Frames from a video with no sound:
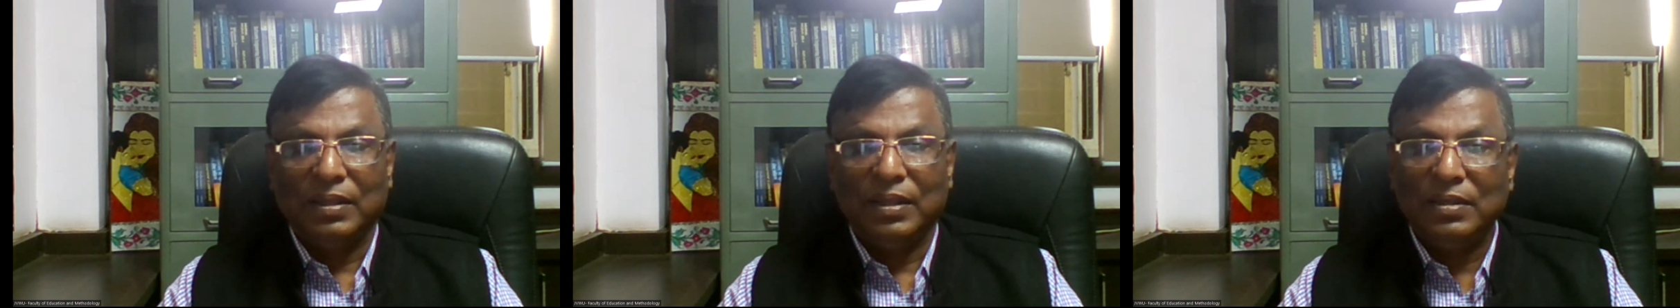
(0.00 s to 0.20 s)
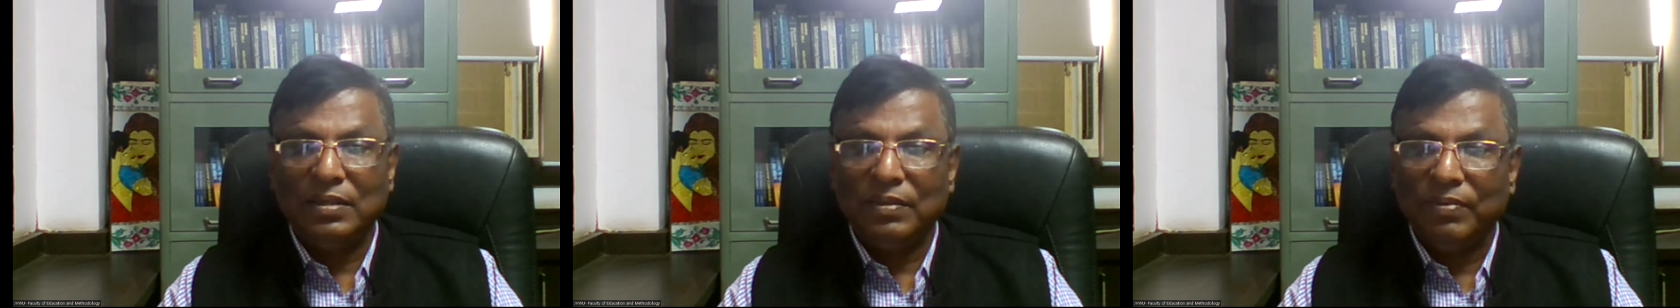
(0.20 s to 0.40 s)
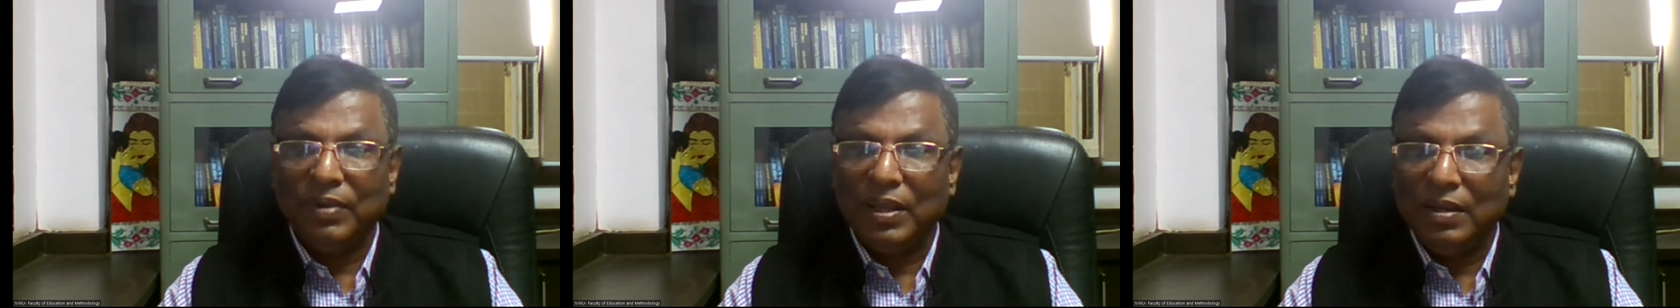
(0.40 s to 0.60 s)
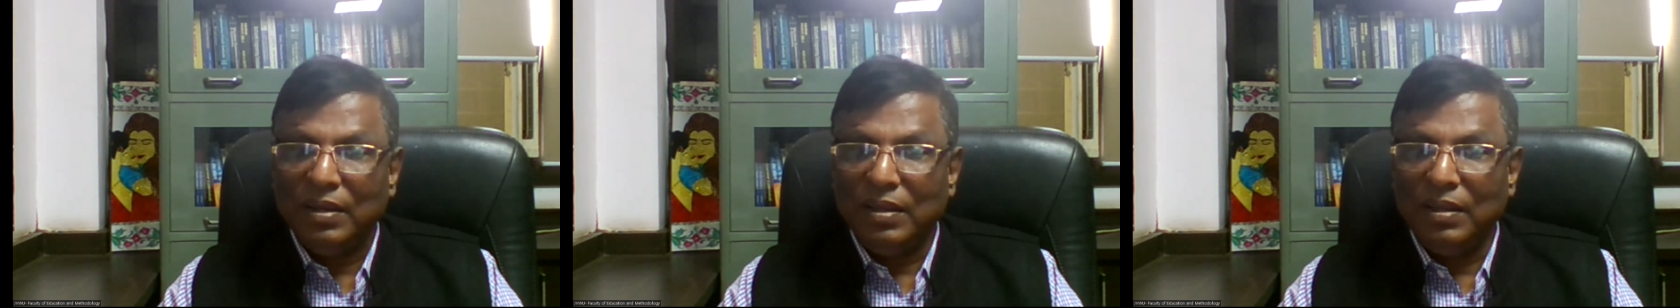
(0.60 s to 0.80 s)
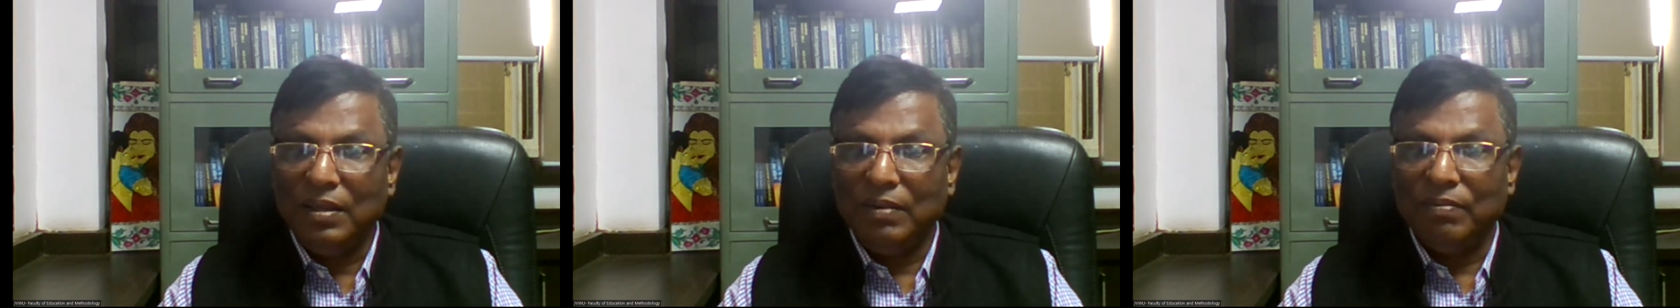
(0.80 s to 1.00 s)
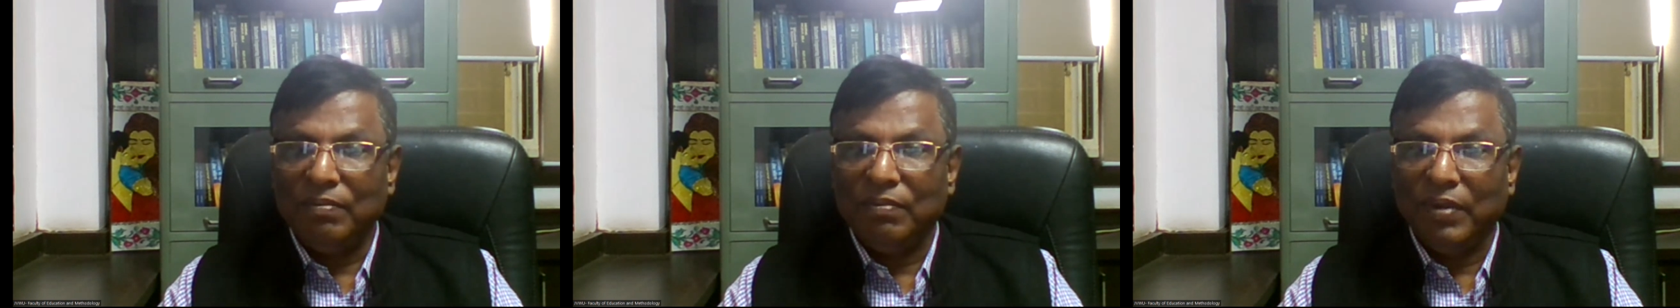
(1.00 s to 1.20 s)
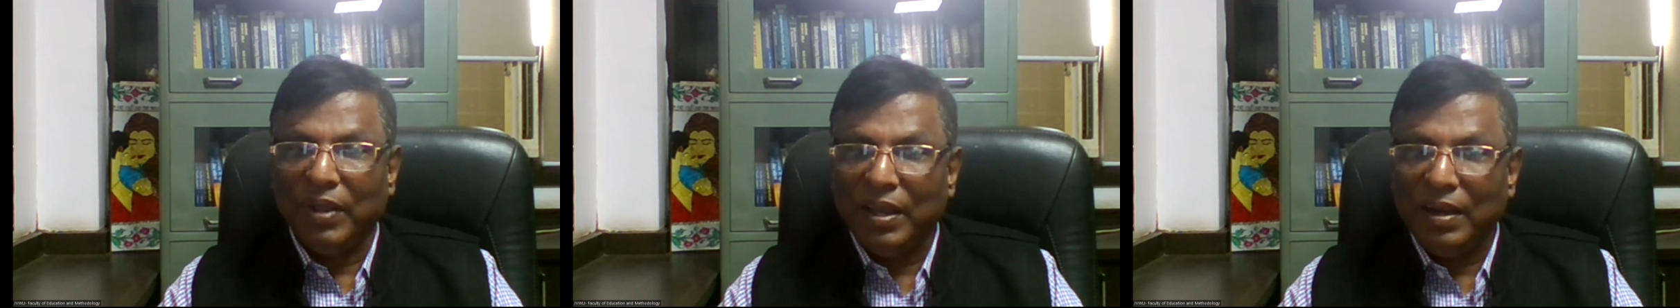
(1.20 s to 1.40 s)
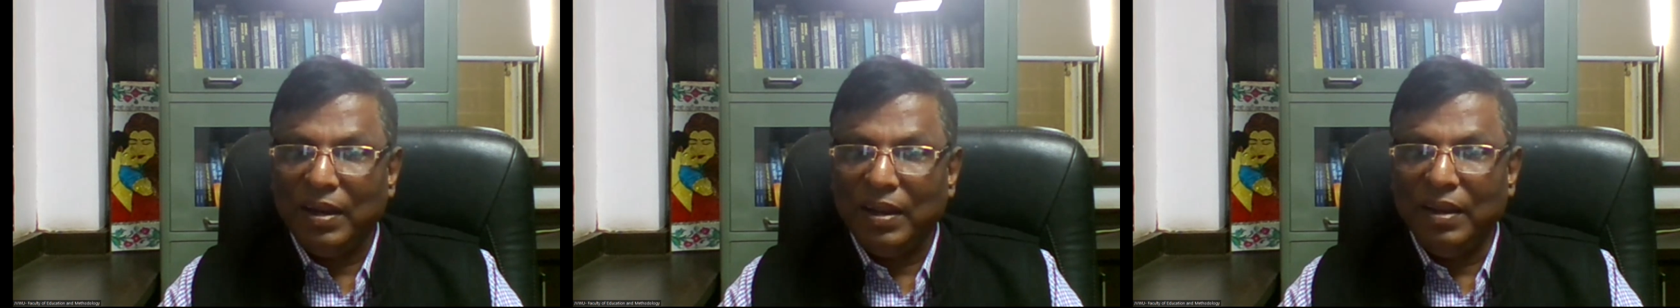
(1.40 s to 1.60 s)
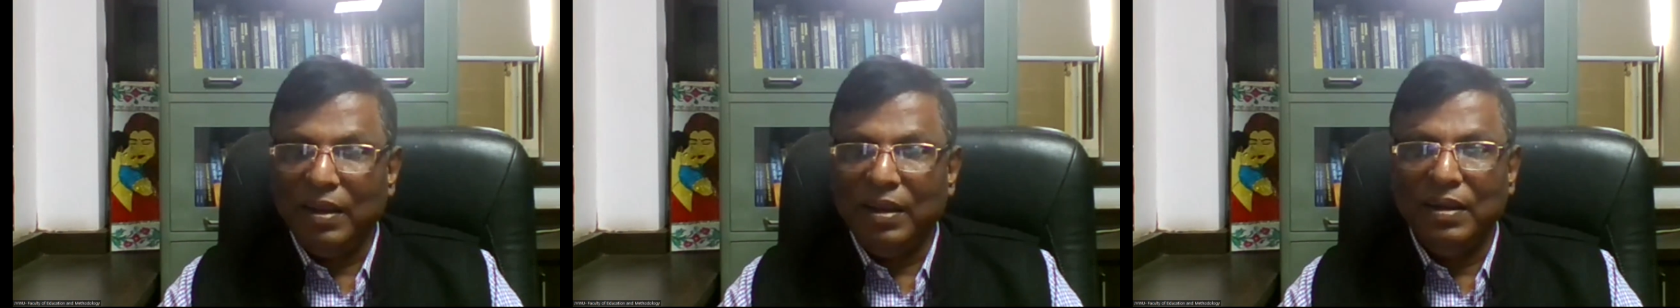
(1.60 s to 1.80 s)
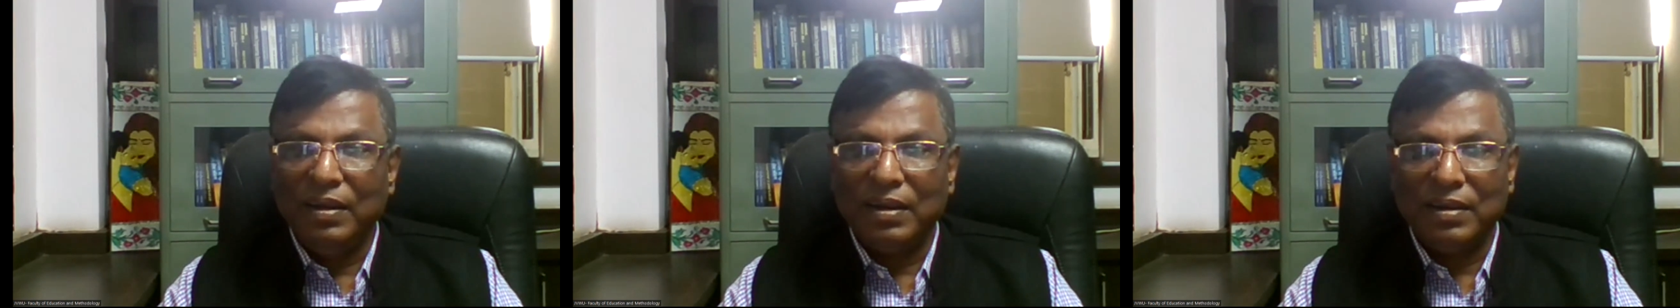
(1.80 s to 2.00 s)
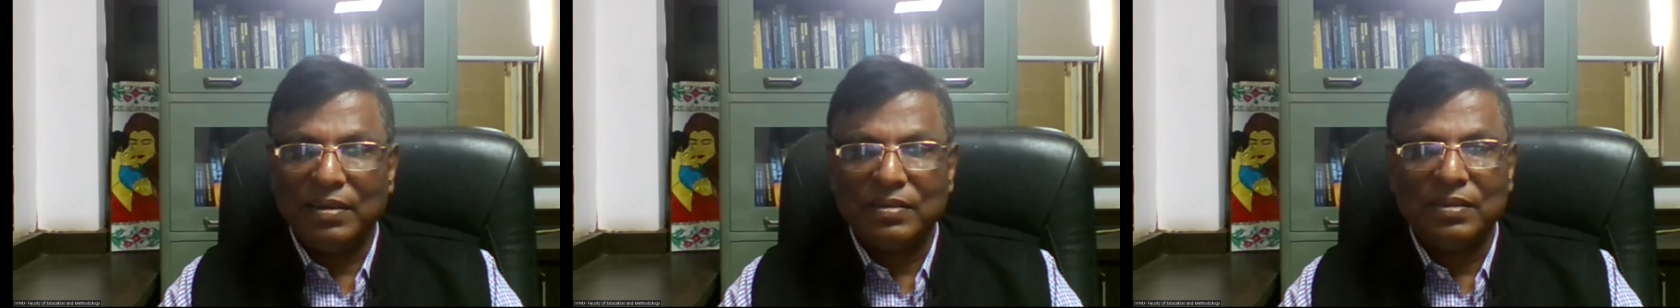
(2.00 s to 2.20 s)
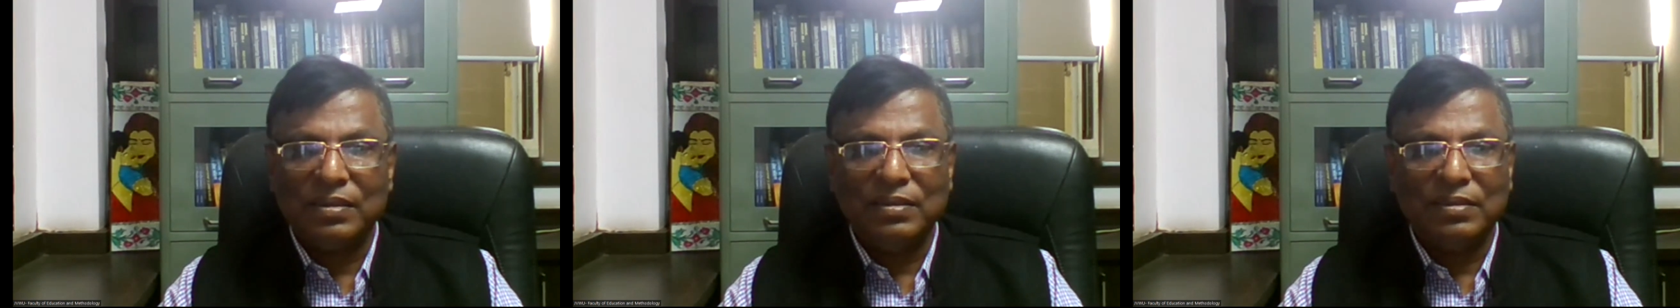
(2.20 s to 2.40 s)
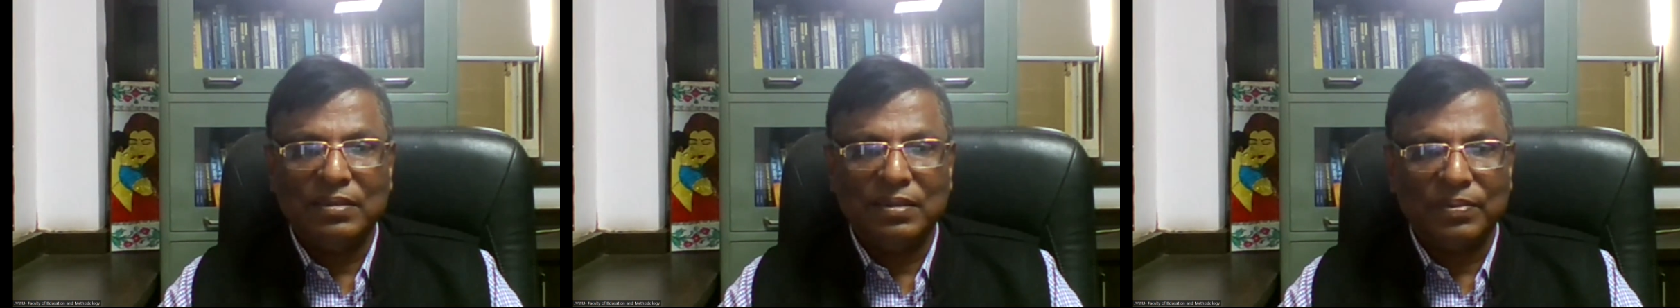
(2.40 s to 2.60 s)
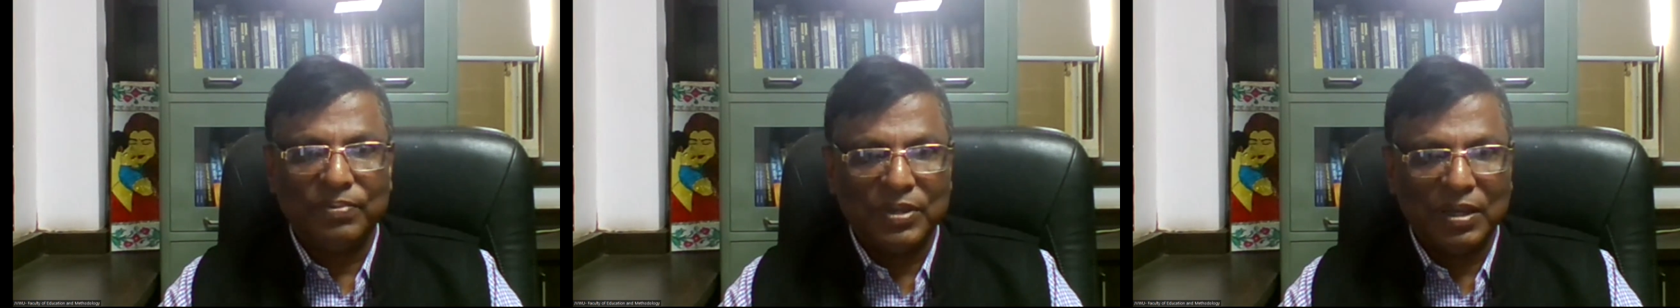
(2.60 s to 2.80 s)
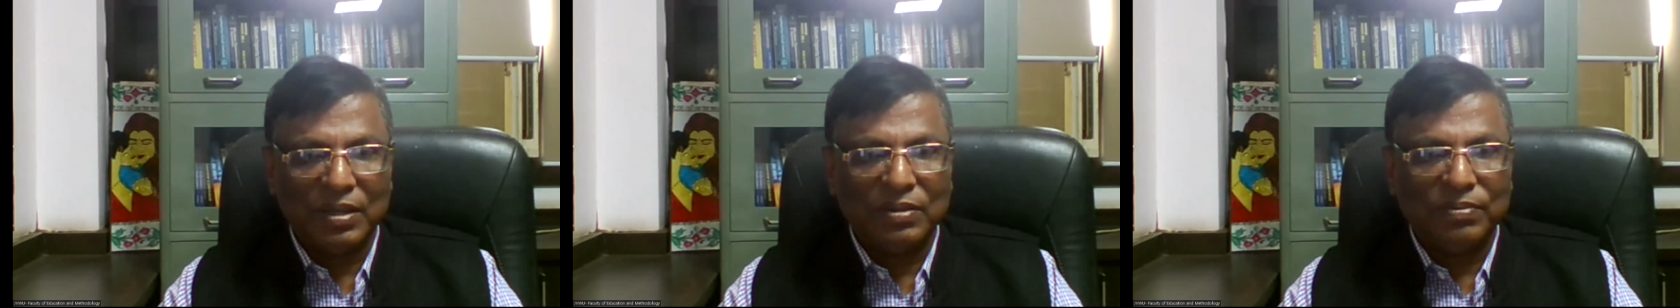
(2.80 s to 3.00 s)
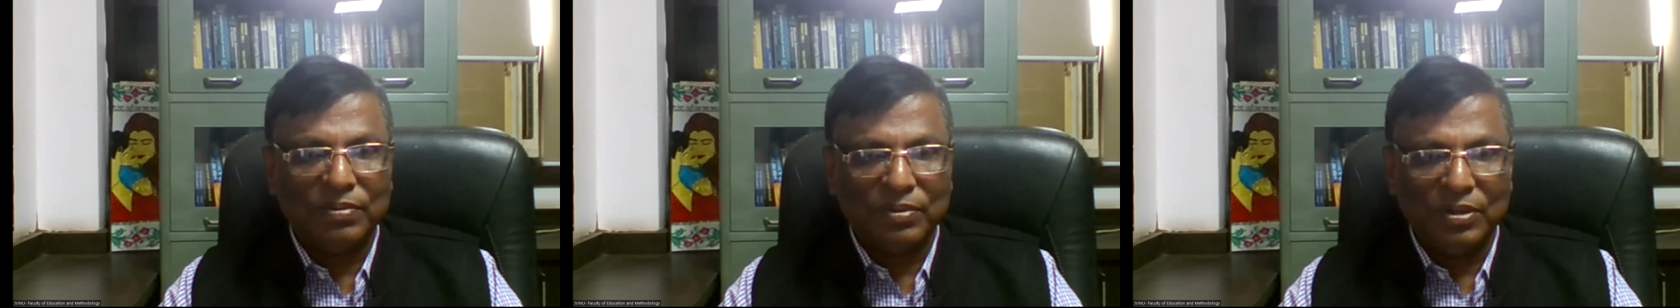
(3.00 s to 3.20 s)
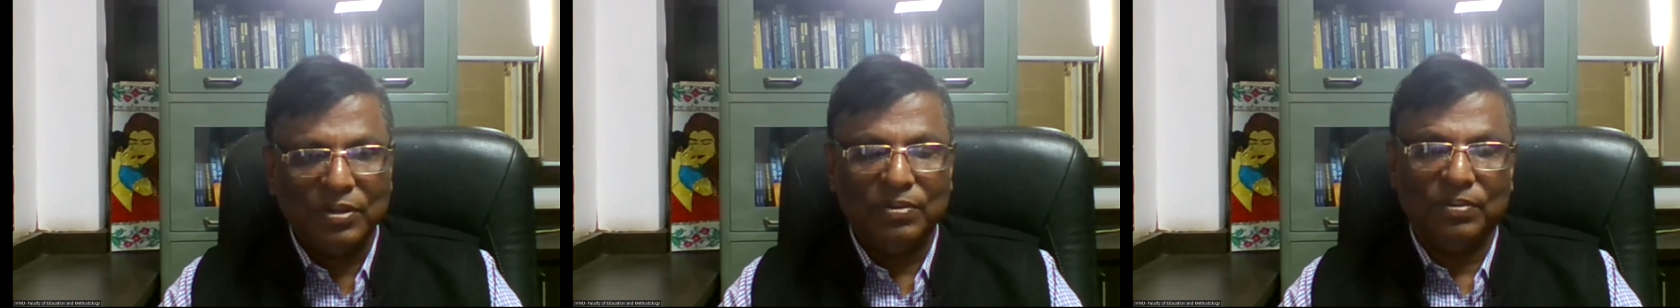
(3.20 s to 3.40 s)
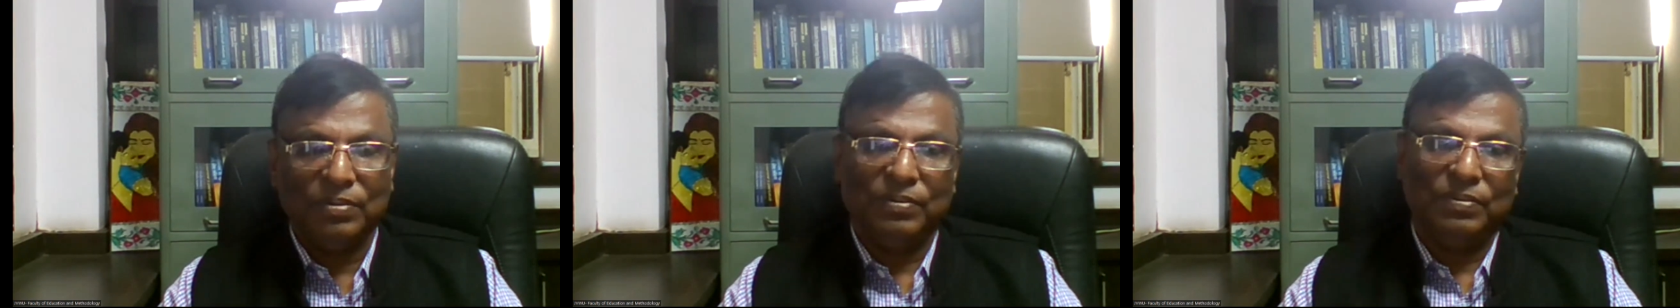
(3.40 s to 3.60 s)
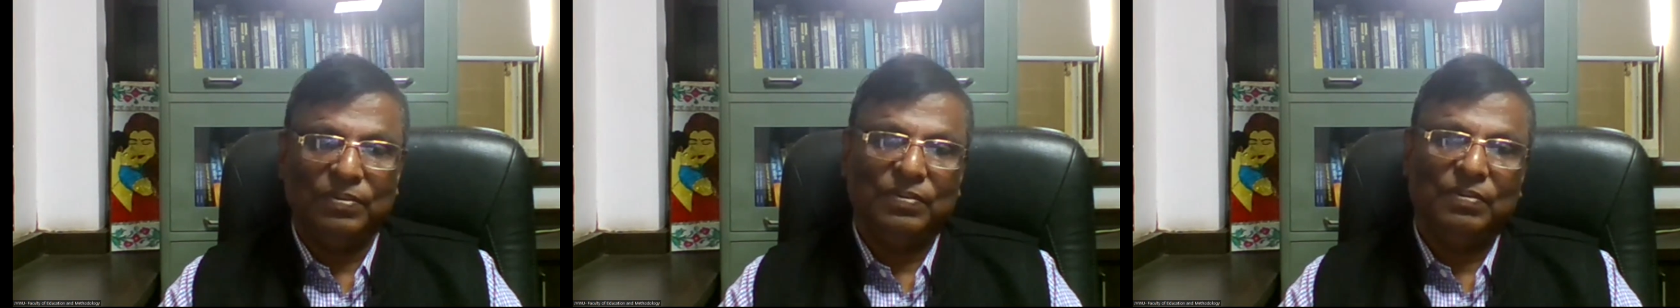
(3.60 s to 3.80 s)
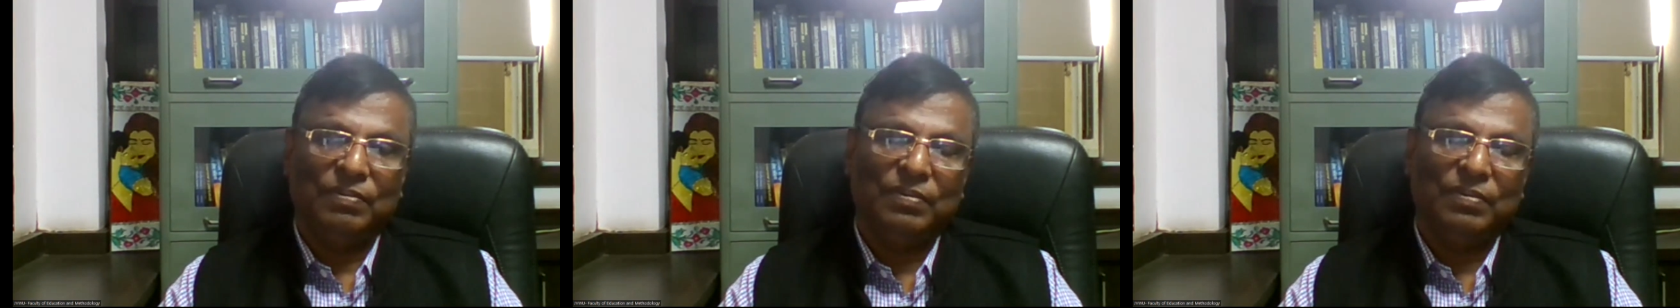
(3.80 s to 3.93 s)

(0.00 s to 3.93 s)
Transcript: there is a very interesting subject for you.